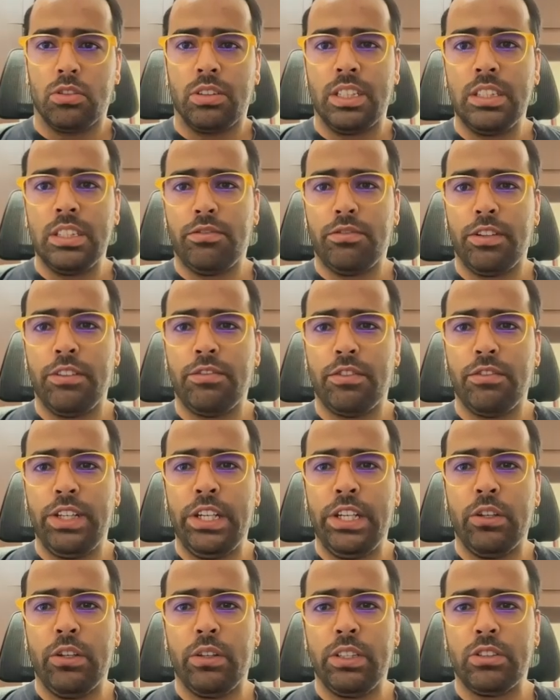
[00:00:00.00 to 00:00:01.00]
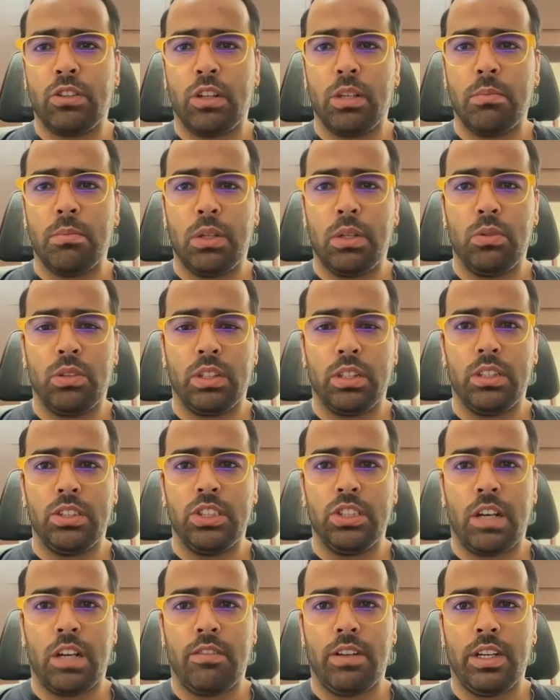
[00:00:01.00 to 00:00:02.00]
this 5th video is all about
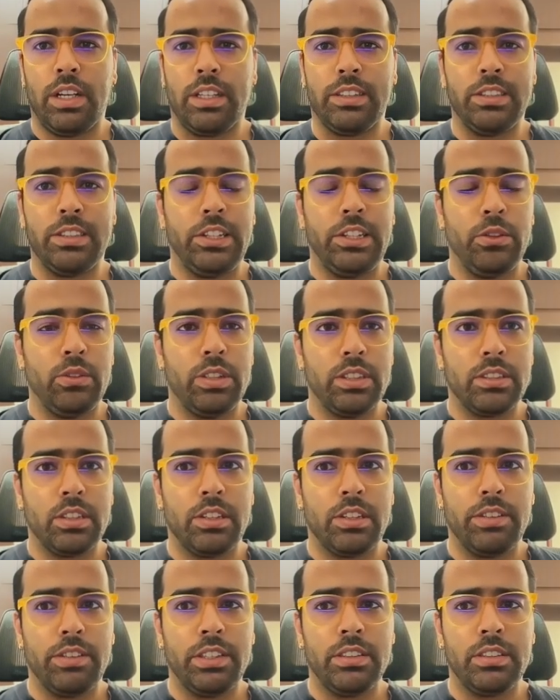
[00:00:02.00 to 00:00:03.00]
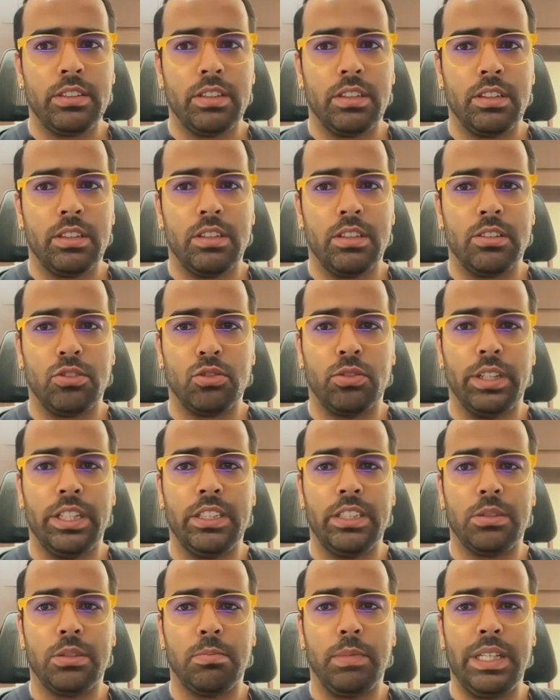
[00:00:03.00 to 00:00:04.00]
Java executor service. So
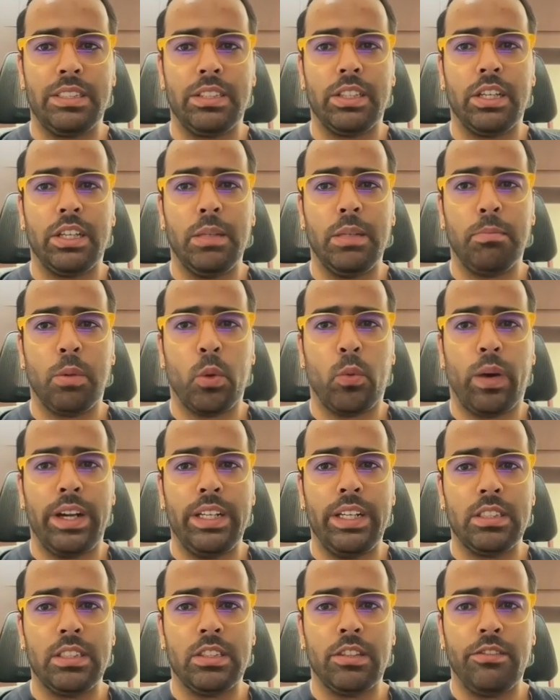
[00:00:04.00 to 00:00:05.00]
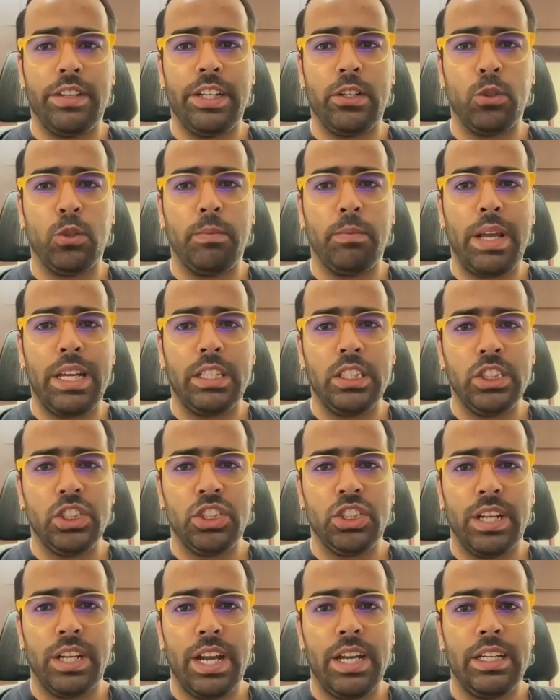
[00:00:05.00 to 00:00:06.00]
it's basically provides a way to
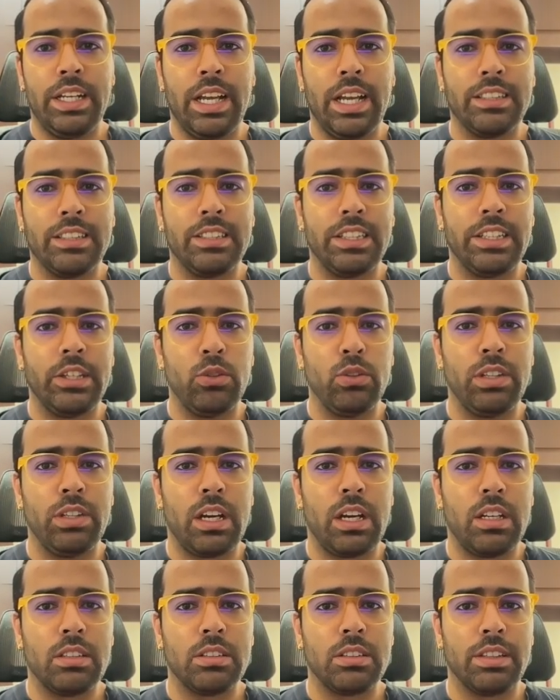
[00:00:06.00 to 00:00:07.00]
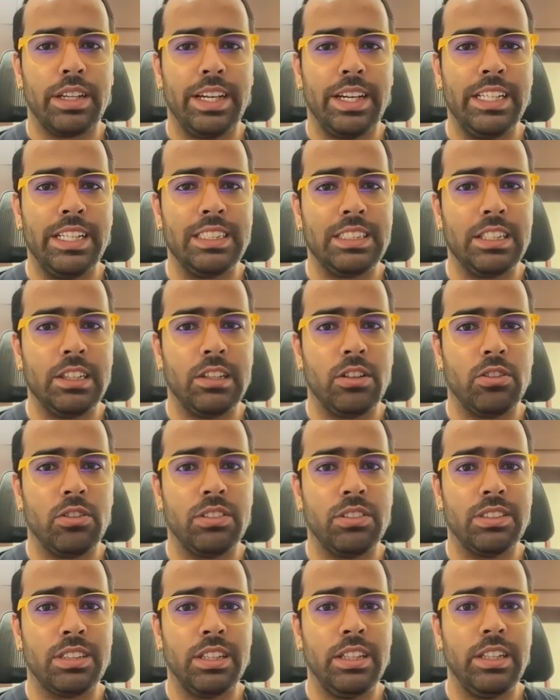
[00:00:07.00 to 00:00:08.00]
manage and execute tasks
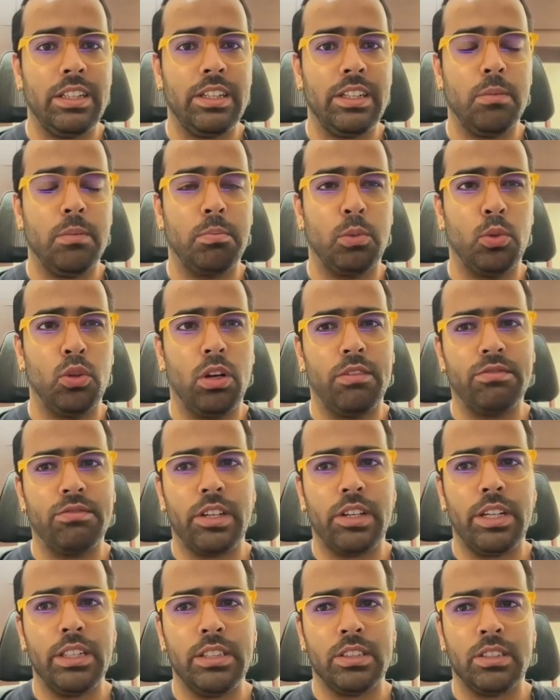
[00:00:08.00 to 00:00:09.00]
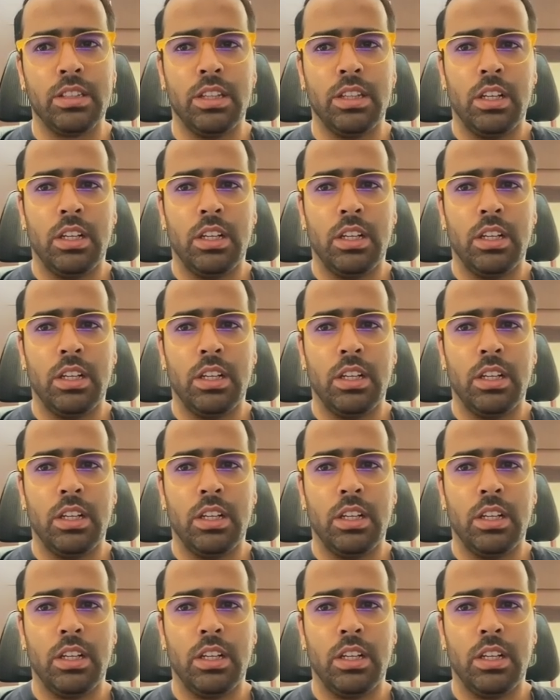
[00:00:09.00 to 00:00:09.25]
asynchronously in a pool of threads,